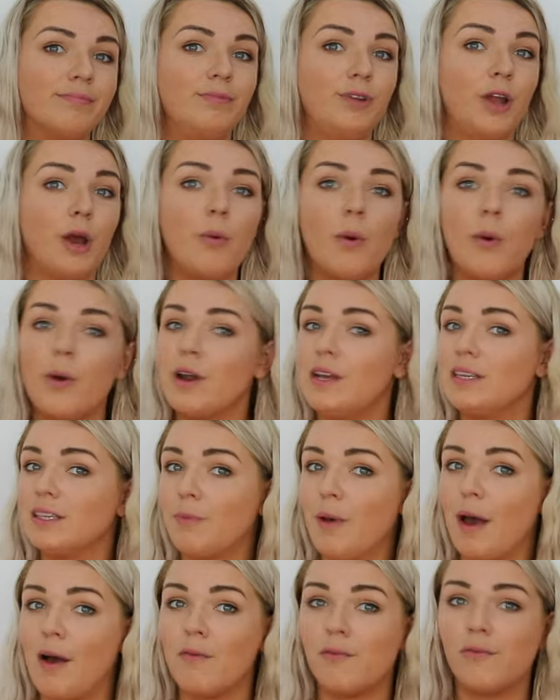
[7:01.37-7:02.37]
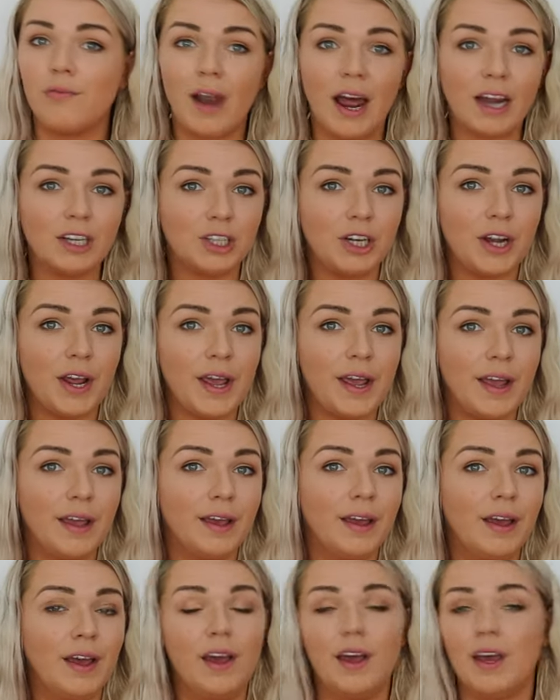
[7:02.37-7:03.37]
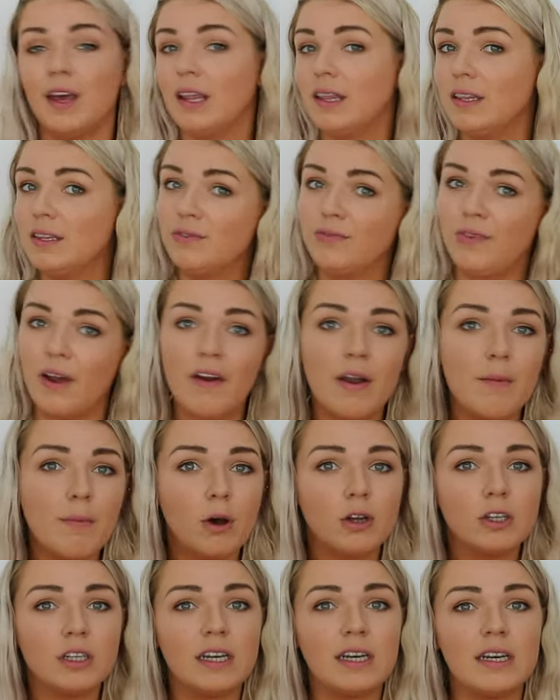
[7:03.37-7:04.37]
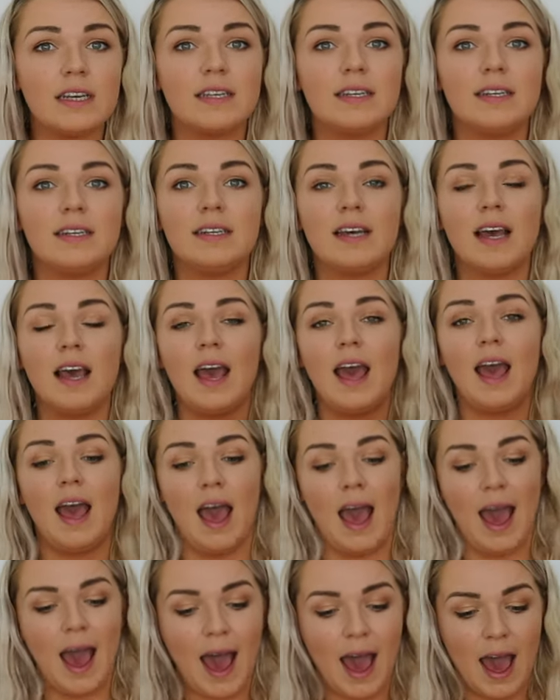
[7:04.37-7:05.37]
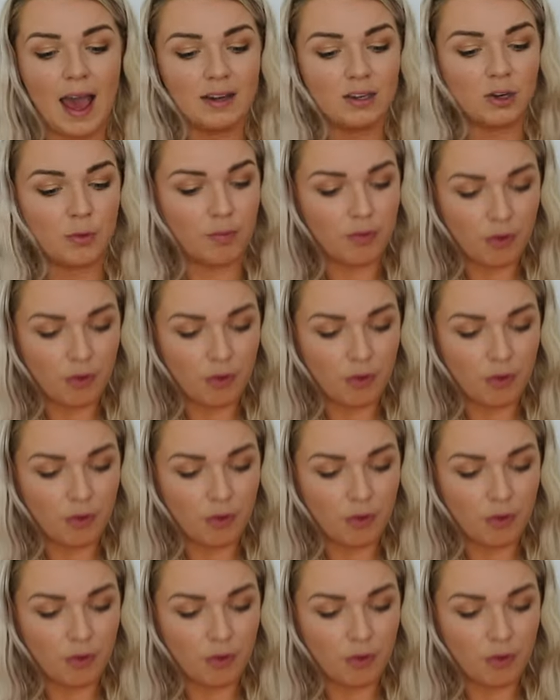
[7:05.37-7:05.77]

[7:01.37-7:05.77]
no worries about flashing. It's very modest. And